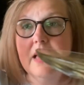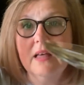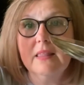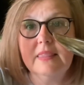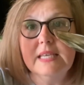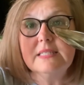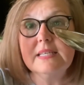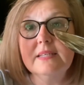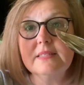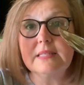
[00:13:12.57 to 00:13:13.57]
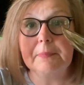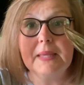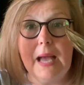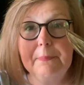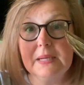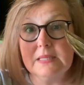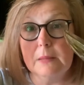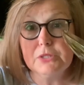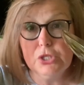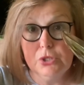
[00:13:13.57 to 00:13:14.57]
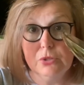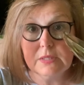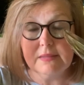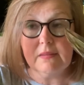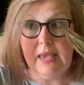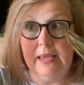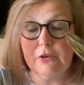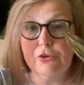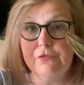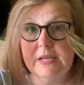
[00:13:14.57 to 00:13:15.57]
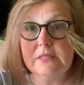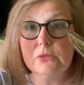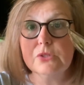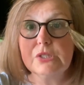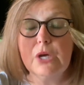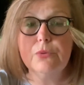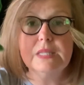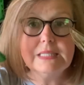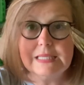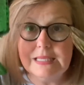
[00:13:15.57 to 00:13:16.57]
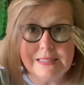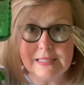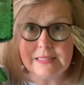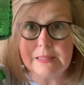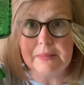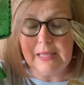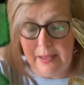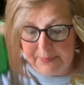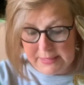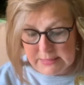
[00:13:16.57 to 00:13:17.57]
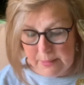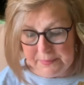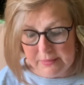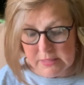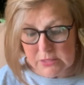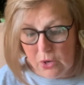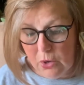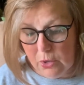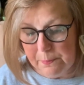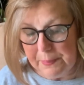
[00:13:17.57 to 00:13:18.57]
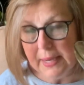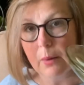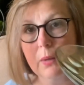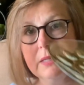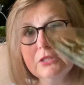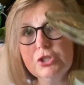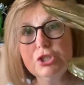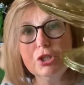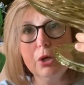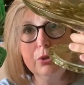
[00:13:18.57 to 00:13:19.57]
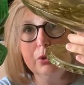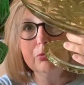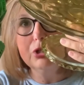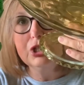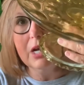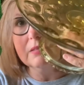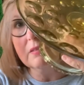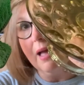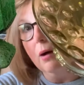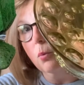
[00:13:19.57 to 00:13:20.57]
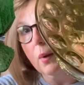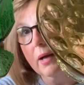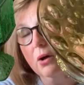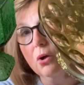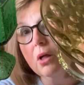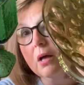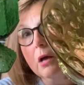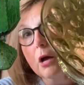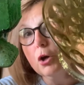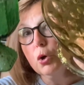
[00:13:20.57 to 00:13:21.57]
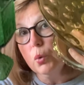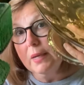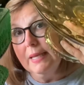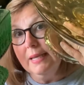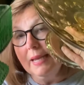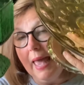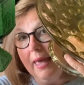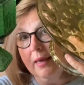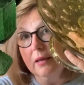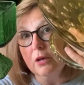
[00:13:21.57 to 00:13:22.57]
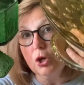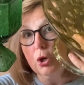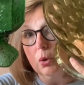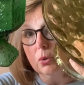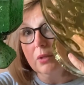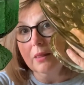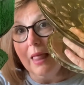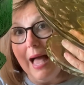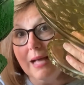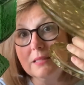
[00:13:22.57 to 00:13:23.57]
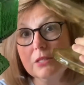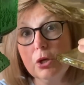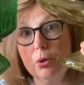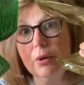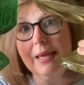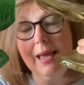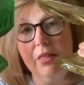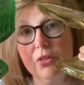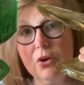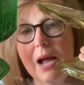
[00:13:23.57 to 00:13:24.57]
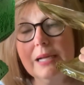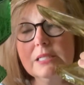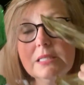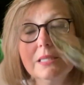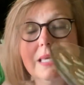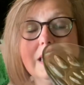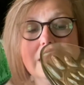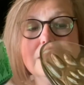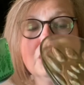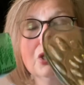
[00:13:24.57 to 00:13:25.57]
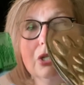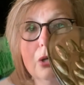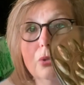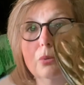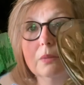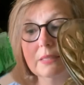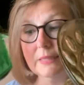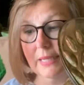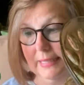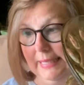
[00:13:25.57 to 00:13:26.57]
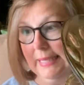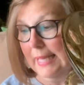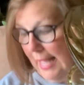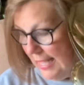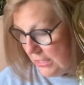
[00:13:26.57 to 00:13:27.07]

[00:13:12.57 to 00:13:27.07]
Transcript: This is something I picked up to use as a candle vessel. So this isn't something I picked up in this haul, but I wanted to show you just how well green and gold glass go together. I just think it's so stunning.